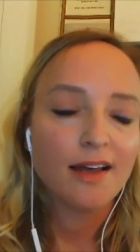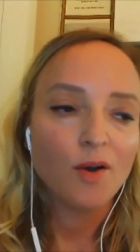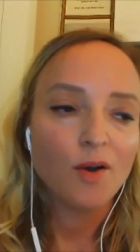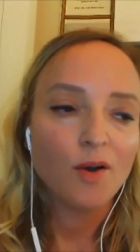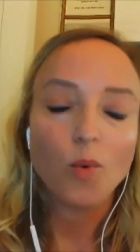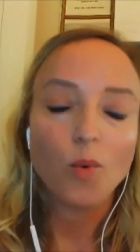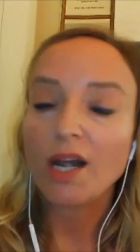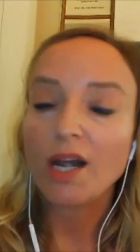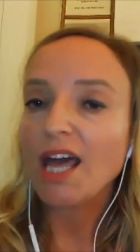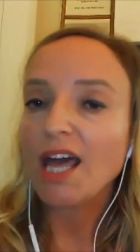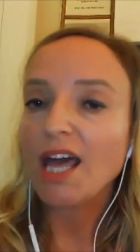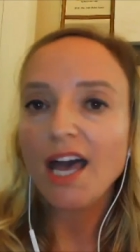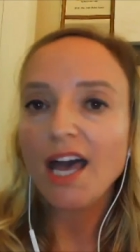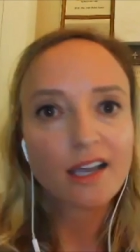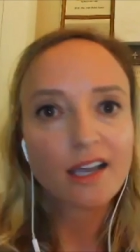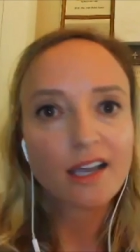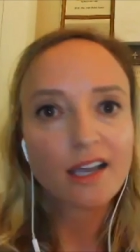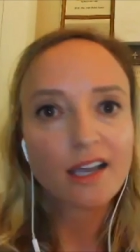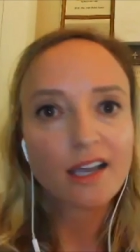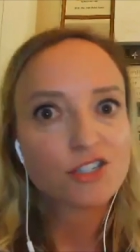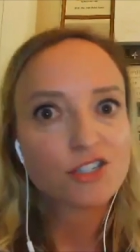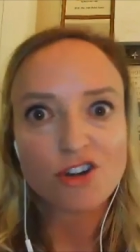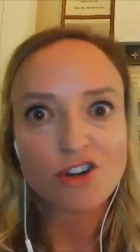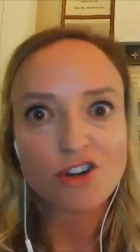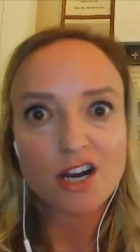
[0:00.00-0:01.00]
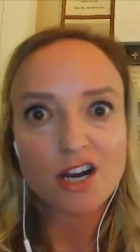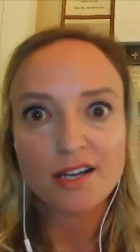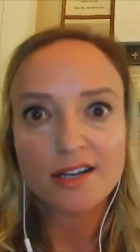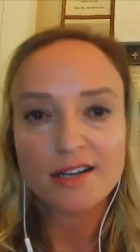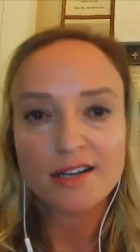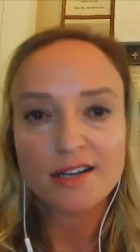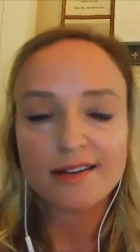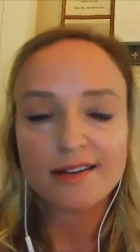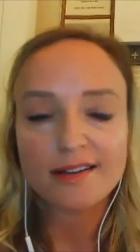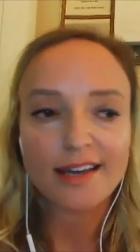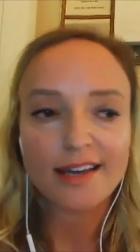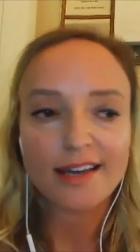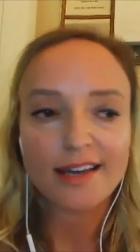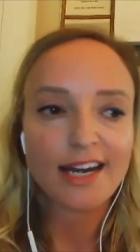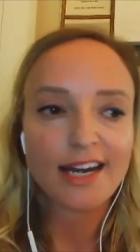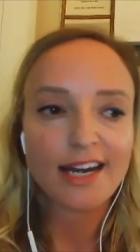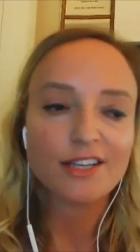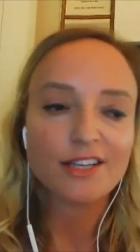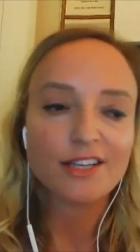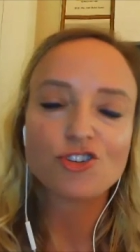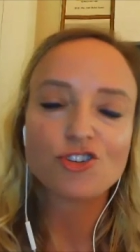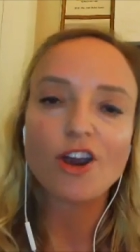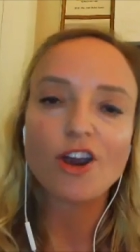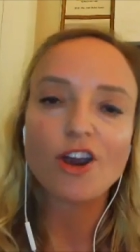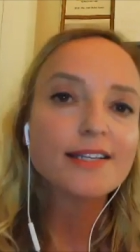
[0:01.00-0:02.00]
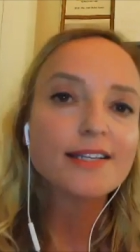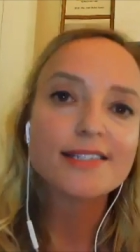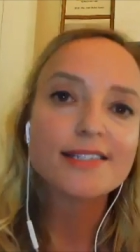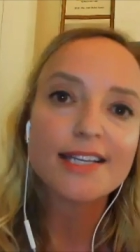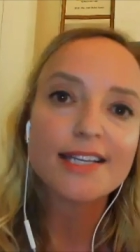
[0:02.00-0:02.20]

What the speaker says: one heck of a drug. And I tried